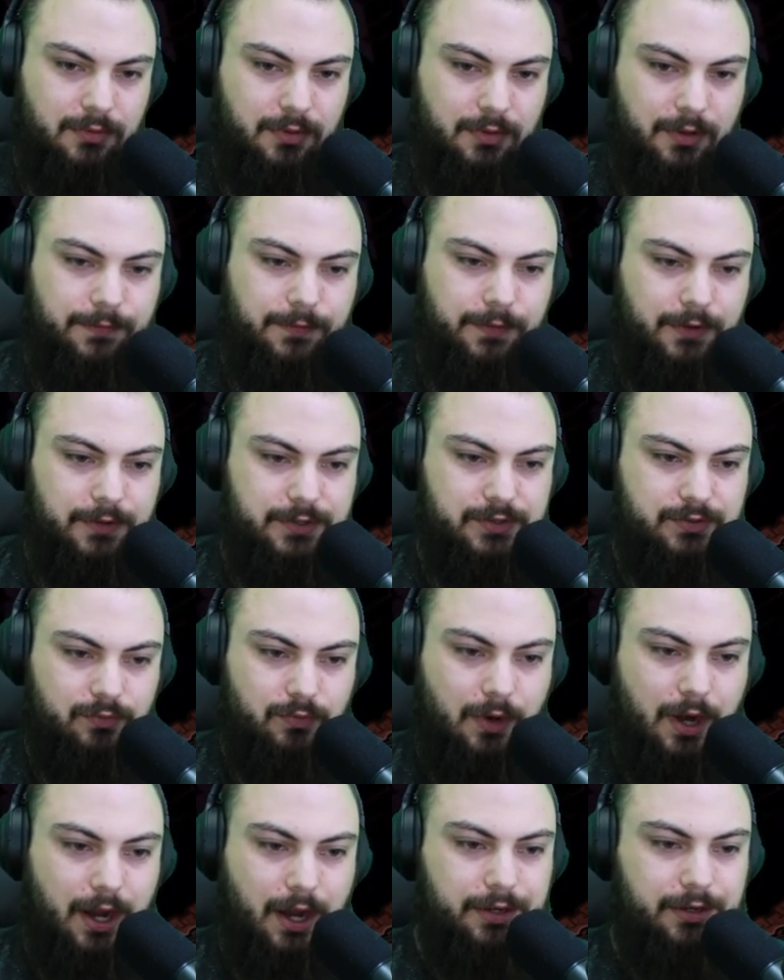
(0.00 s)
First
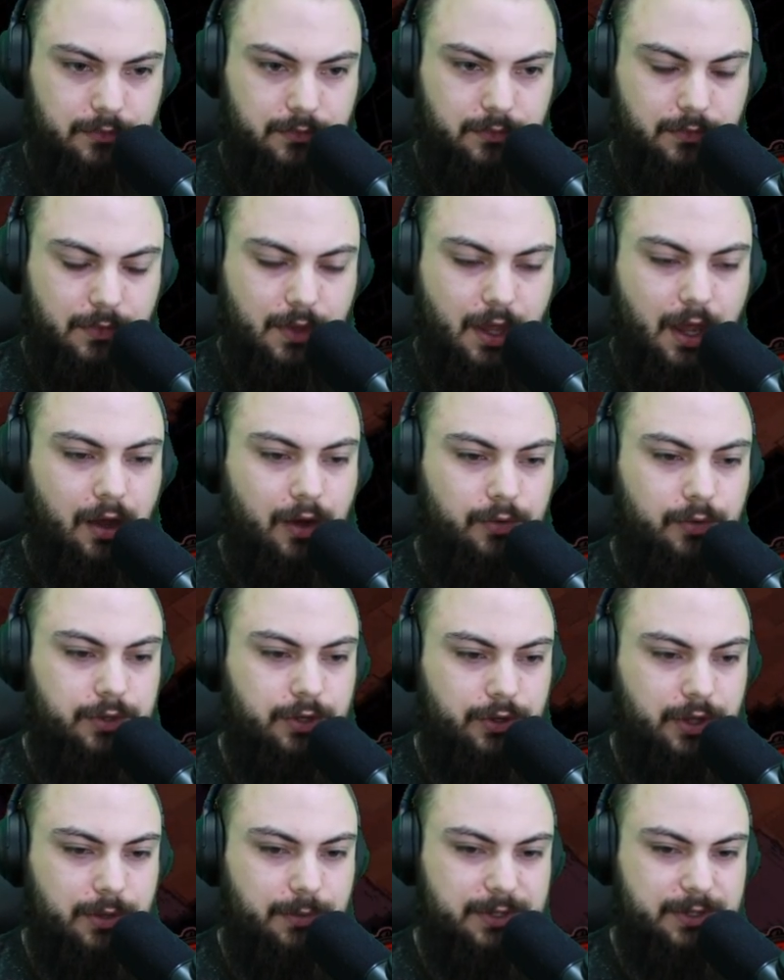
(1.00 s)
rider. Oh,
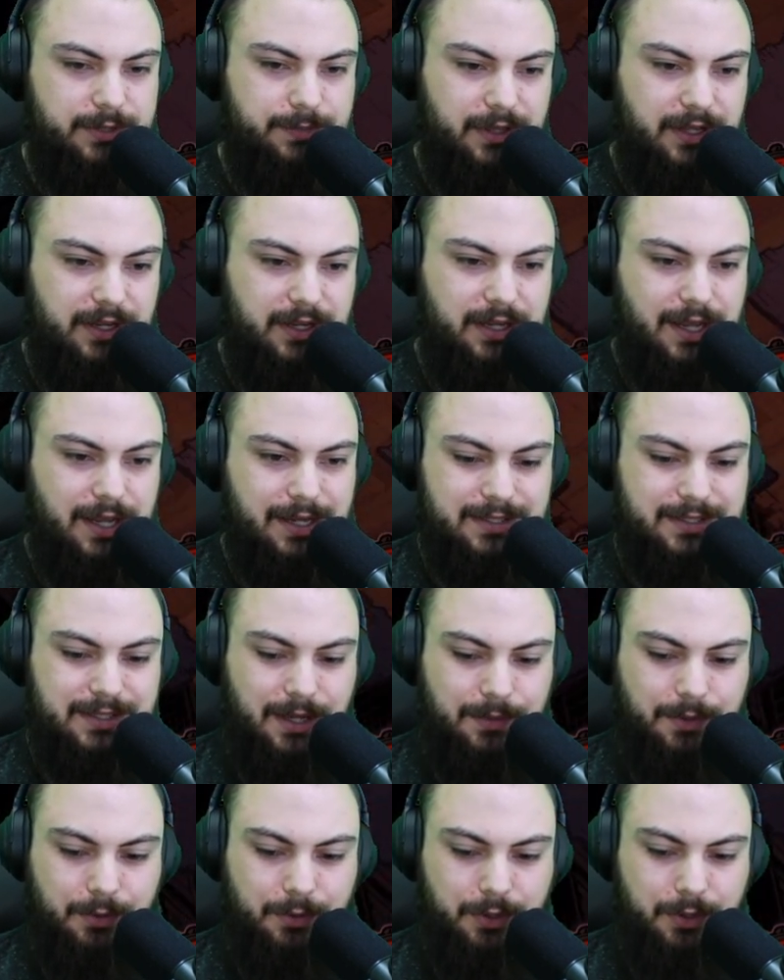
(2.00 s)
no, that must be the next
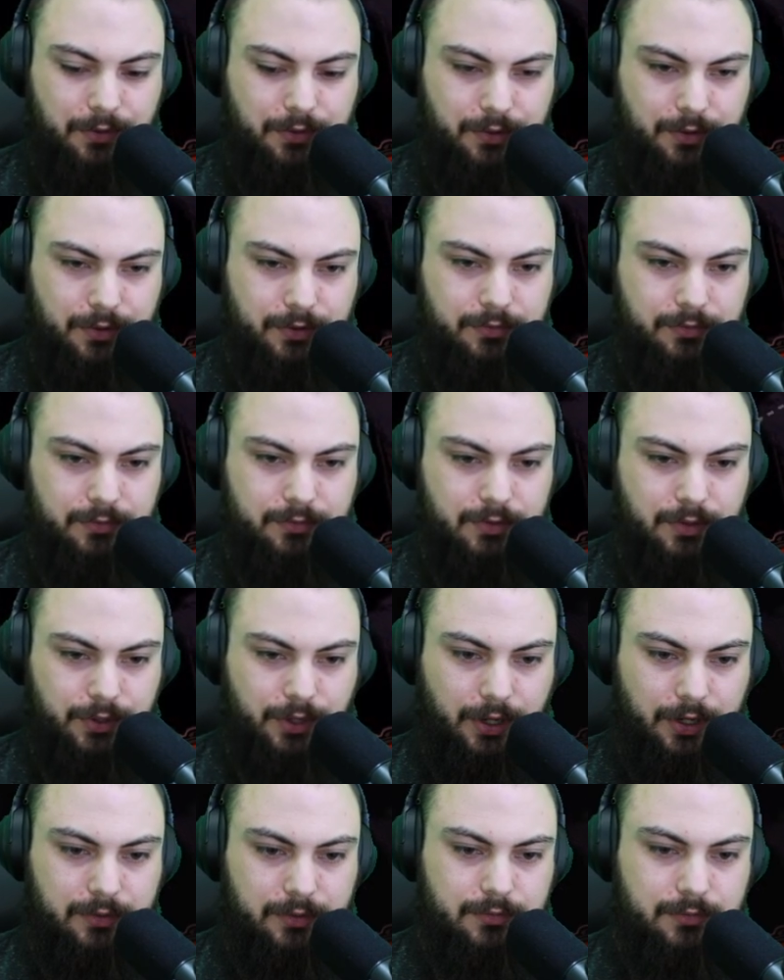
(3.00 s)
step that we go through.
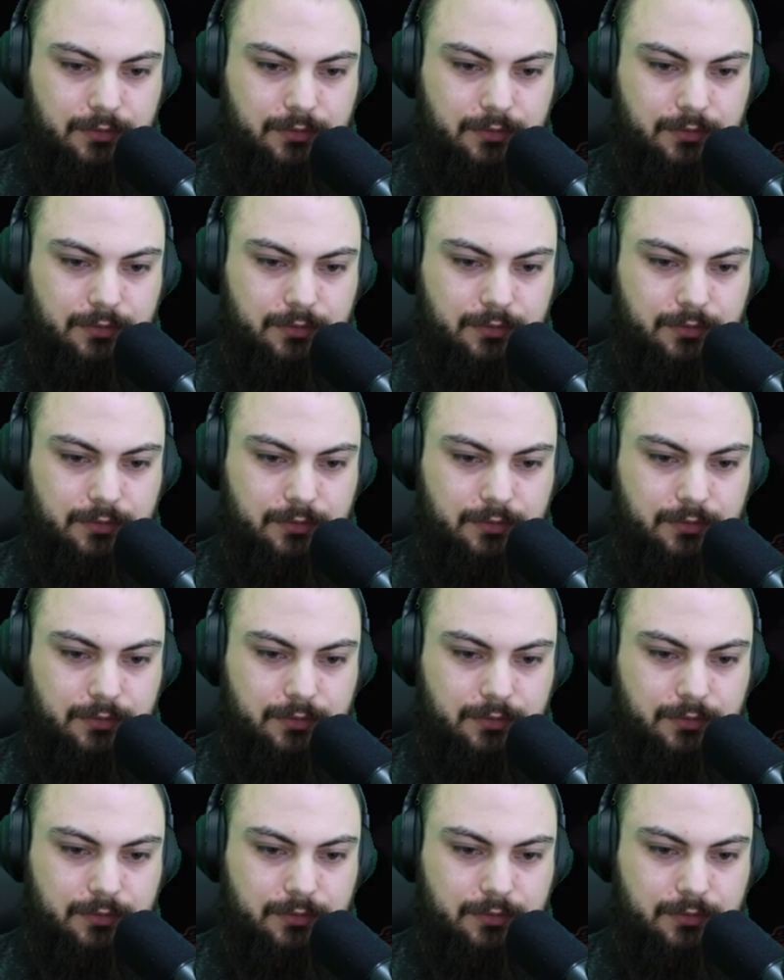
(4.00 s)
Okay.